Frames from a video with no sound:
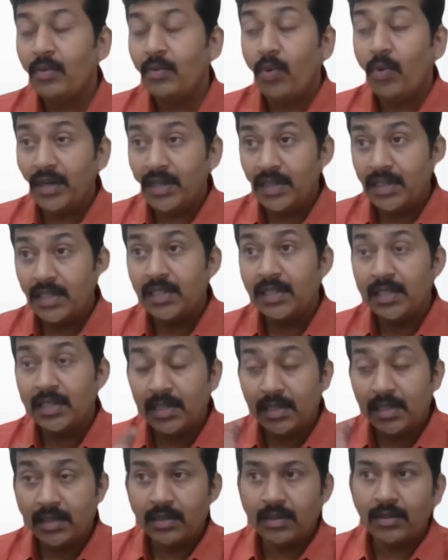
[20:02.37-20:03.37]
once
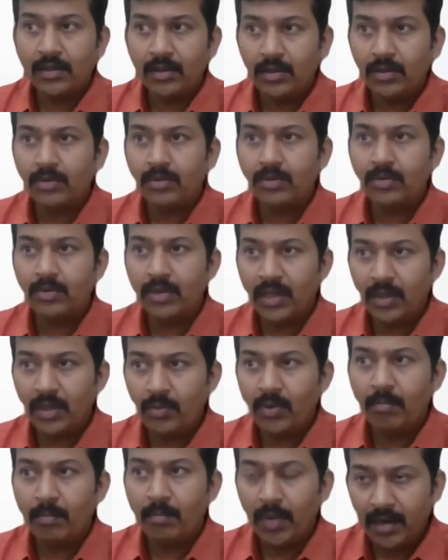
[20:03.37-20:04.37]
you give
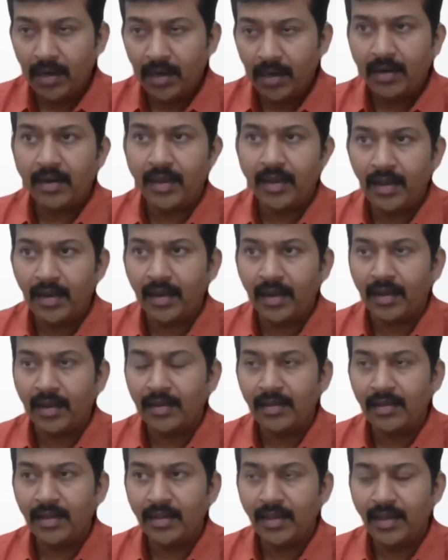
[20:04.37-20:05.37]
a better
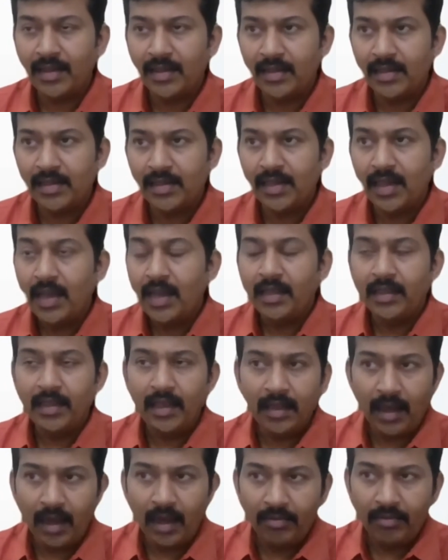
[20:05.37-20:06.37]
hearing, the thing is,
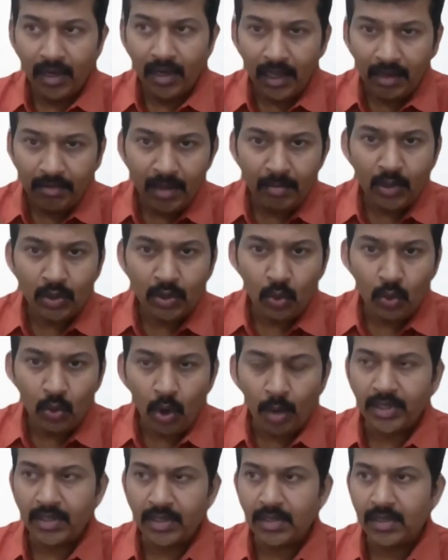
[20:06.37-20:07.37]
I will give them two
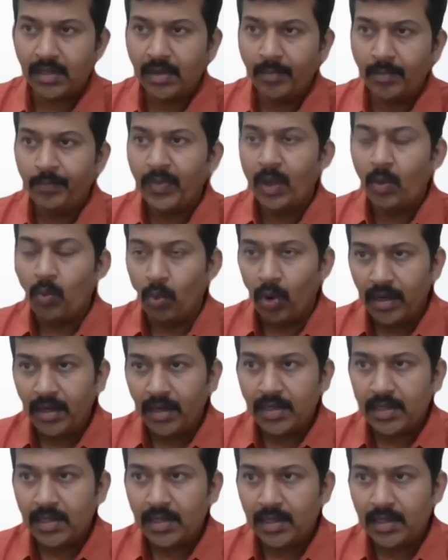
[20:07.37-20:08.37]
options. One
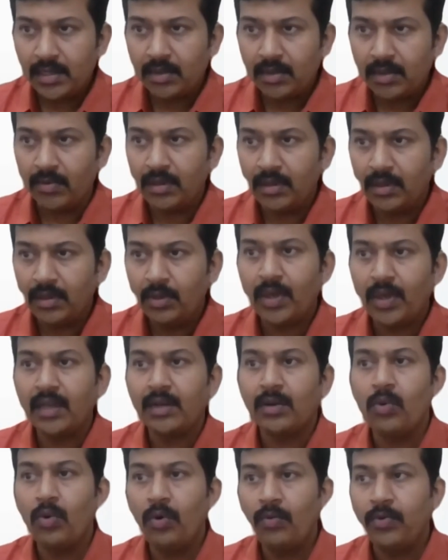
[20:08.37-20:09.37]
is whether you
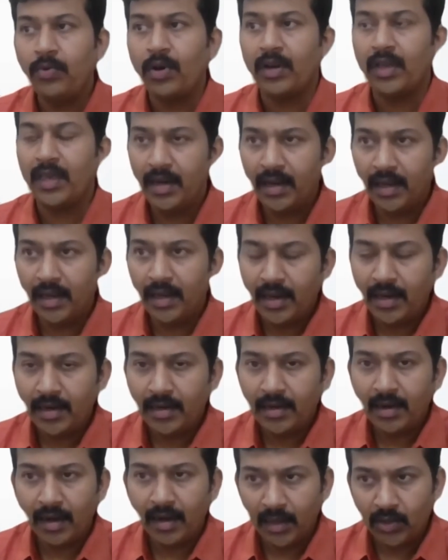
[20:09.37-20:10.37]
can go for hearing aid.
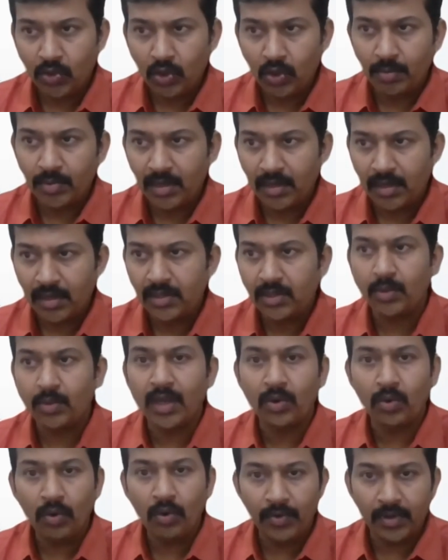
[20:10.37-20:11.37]
Next option is you
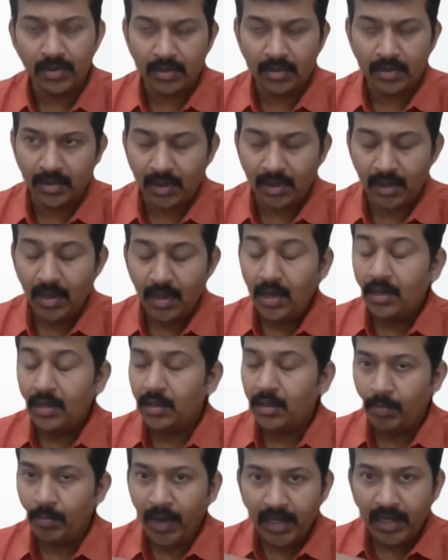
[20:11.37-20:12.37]
can go for surgery.
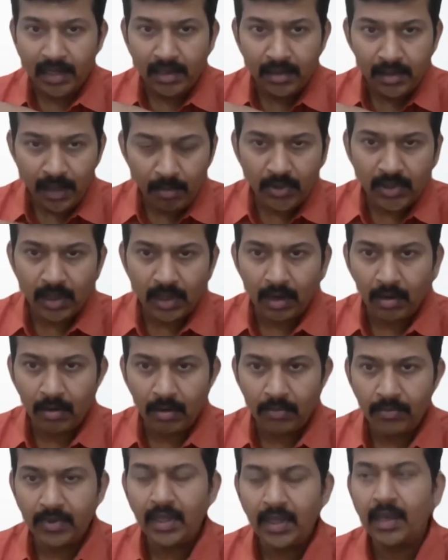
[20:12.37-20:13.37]
The patient
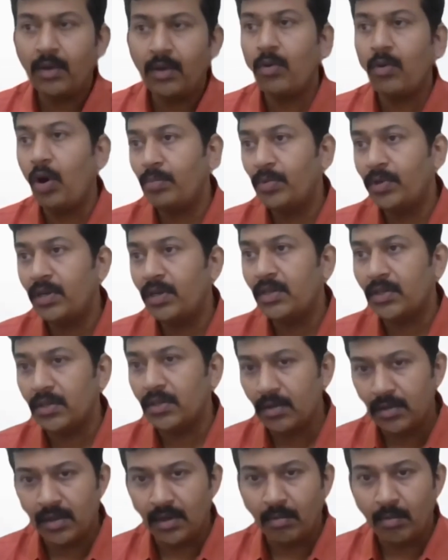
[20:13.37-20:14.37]
themselves, they have opted
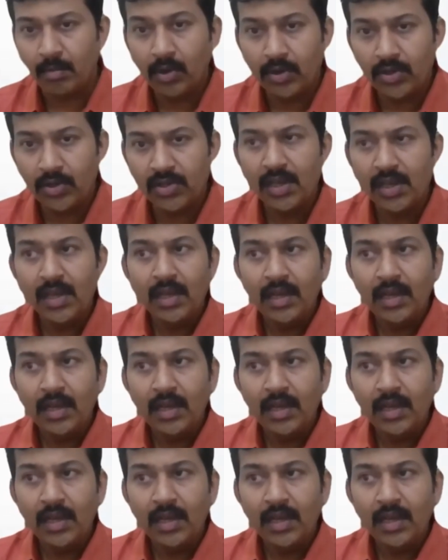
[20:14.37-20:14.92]
surgery because